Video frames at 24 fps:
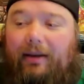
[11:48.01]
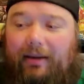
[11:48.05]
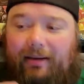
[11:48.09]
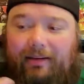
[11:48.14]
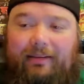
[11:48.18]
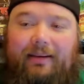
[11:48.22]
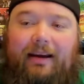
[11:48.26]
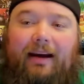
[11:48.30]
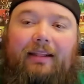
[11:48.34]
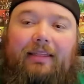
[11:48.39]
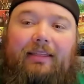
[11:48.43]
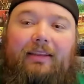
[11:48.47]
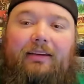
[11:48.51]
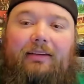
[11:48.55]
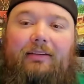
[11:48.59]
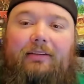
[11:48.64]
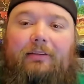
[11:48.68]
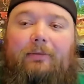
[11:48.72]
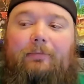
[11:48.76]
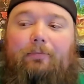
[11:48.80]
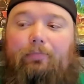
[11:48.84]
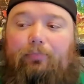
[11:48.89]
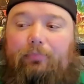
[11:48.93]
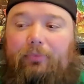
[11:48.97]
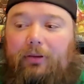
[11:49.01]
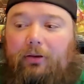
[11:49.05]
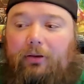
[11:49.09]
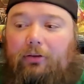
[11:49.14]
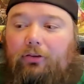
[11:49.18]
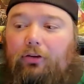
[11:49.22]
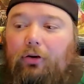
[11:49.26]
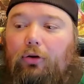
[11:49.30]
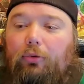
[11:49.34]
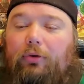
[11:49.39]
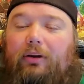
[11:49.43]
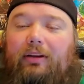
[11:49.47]
He's got these
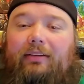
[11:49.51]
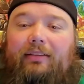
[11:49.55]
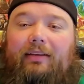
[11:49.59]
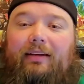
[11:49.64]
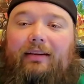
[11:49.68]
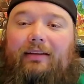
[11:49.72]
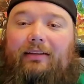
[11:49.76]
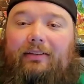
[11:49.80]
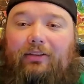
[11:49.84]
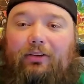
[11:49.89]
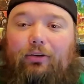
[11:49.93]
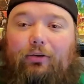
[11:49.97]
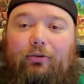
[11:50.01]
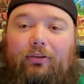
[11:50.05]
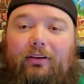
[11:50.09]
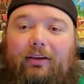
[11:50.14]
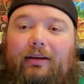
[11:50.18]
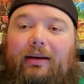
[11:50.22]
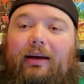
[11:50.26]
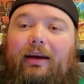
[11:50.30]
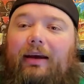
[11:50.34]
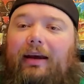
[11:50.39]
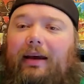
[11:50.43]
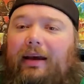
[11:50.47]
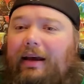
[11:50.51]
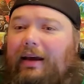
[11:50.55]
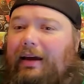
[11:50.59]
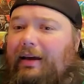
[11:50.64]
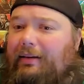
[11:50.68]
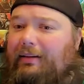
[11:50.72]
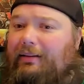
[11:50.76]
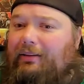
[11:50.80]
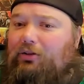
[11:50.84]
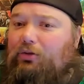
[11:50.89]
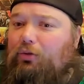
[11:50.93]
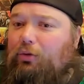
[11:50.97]
tokens that he's using
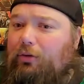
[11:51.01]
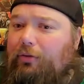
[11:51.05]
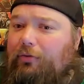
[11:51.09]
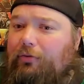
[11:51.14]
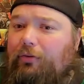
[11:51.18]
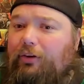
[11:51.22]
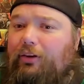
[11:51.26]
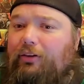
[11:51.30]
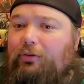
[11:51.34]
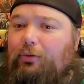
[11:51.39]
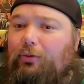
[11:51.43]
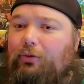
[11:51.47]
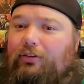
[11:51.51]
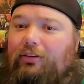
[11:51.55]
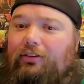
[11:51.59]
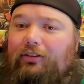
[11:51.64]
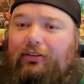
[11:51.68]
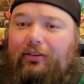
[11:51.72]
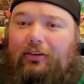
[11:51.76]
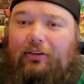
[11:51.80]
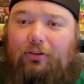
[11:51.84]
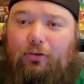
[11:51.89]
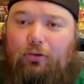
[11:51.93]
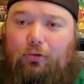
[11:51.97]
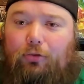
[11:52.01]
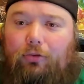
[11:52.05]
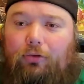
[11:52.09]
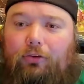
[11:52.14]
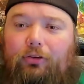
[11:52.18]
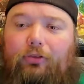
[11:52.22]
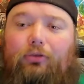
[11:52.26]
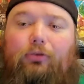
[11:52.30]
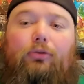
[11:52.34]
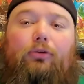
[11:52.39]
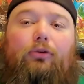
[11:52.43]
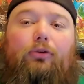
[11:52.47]
as sort of resources to
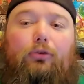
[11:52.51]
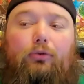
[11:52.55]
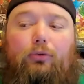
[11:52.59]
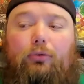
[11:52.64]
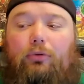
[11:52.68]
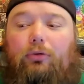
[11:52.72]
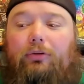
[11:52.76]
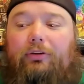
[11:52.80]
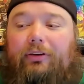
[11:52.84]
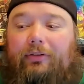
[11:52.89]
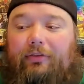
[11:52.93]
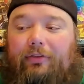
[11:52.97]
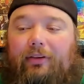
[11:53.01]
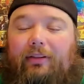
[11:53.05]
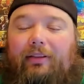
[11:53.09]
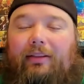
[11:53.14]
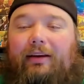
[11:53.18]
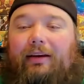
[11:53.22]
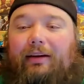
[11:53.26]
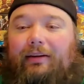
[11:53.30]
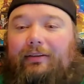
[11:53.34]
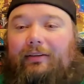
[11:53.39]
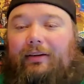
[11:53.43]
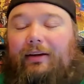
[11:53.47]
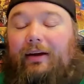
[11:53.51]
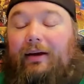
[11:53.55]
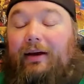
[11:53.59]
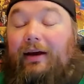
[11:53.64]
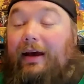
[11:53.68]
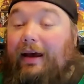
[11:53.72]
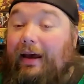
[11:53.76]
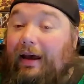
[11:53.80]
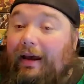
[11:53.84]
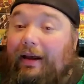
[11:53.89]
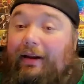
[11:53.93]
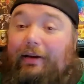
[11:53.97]
do cool different things.
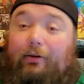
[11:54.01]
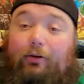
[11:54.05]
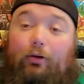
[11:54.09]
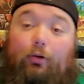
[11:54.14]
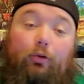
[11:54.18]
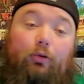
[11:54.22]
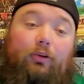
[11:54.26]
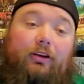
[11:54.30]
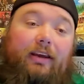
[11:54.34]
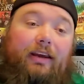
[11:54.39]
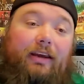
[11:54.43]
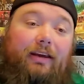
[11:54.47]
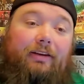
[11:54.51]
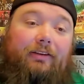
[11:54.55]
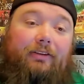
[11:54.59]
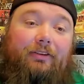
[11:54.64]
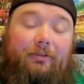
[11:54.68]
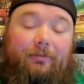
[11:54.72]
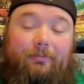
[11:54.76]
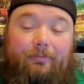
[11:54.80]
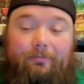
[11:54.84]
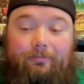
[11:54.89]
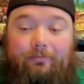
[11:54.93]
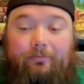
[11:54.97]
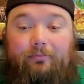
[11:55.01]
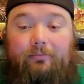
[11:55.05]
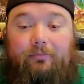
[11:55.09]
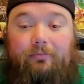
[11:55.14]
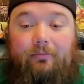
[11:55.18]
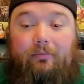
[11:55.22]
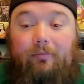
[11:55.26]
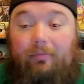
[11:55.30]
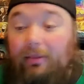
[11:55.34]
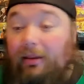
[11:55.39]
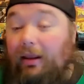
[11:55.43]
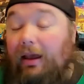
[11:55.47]
And Luke Cage,
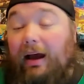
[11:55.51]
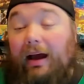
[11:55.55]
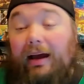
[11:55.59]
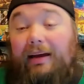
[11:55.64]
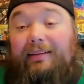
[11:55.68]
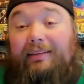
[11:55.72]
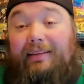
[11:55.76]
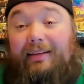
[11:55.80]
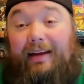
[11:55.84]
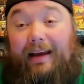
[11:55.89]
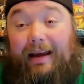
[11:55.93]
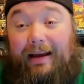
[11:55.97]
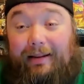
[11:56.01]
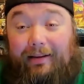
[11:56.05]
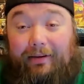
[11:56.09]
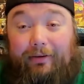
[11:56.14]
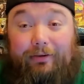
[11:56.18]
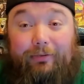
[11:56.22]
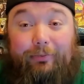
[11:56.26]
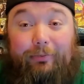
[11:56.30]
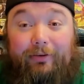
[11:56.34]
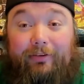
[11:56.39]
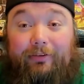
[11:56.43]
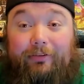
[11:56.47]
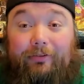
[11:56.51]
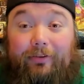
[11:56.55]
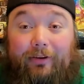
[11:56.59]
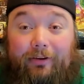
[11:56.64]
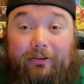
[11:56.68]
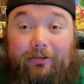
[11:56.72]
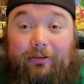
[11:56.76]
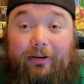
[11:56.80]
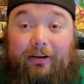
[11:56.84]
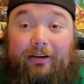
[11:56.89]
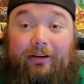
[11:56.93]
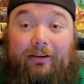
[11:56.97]
I said Alice was
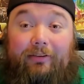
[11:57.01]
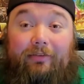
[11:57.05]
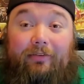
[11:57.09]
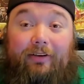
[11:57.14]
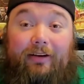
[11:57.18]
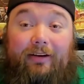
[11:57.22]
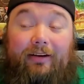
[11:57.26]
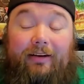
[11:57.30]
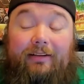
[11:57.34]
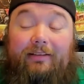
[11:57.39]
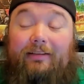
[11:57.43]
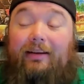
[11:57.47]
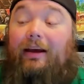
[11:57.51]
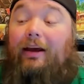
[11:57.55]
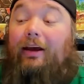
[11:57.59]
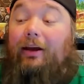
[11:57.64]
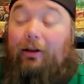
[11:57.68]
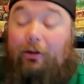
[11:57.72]
frustrating to fight against.